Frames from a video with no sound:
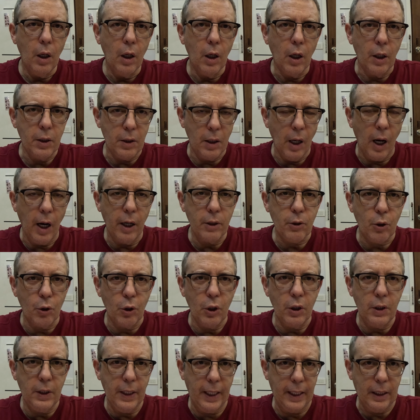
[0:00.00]
a doctor
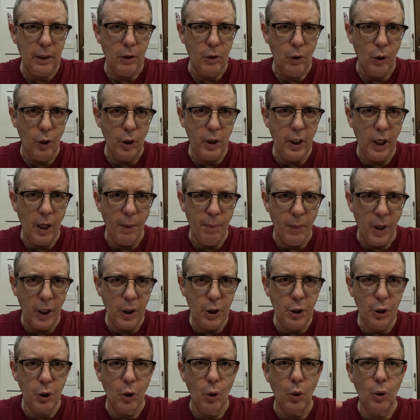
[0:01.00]
to take a look at my
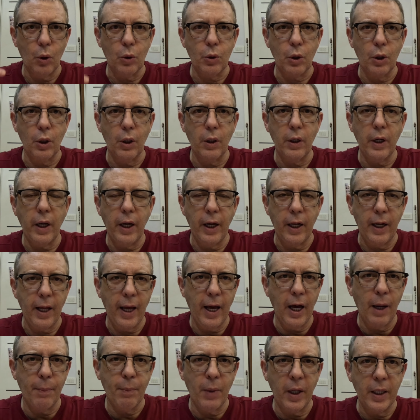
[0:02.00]
shoulder and
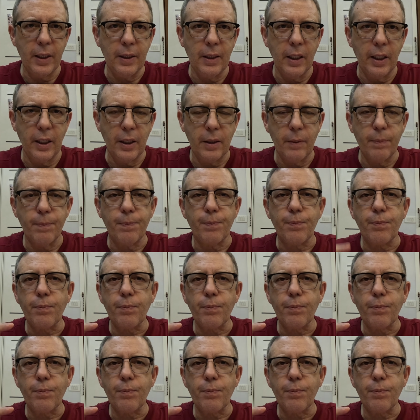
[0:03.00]
at my knee.